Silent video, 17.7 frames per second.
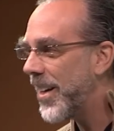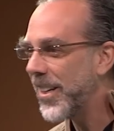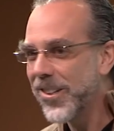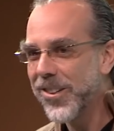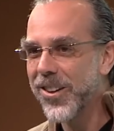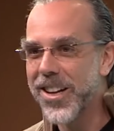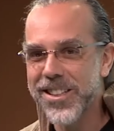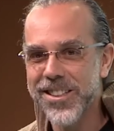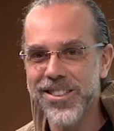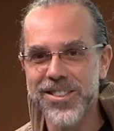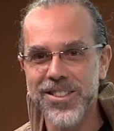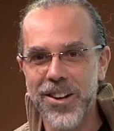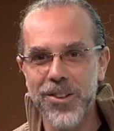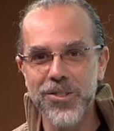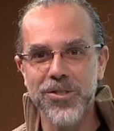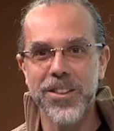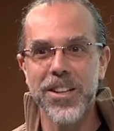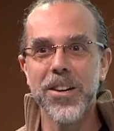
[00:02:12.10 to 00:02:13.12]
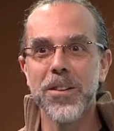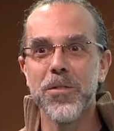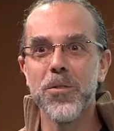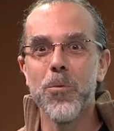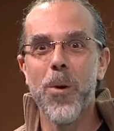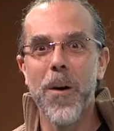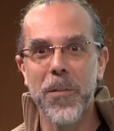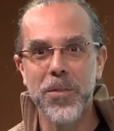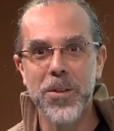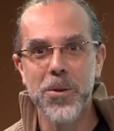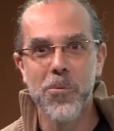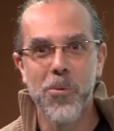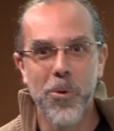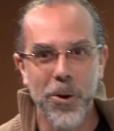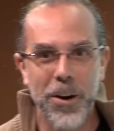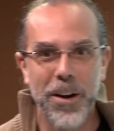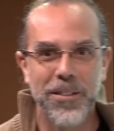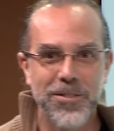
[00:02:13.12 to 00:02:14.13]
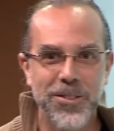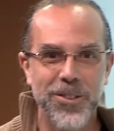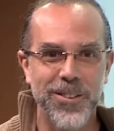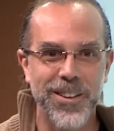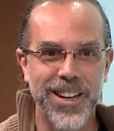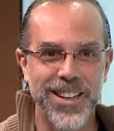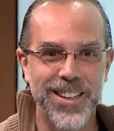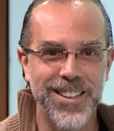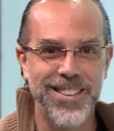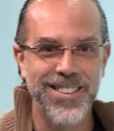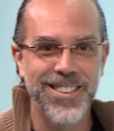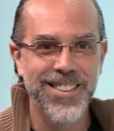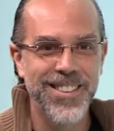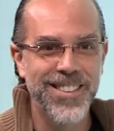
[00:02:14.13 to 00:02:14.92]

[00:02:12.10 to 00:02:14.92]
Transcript: to create this culture. They don't even want the award I've created.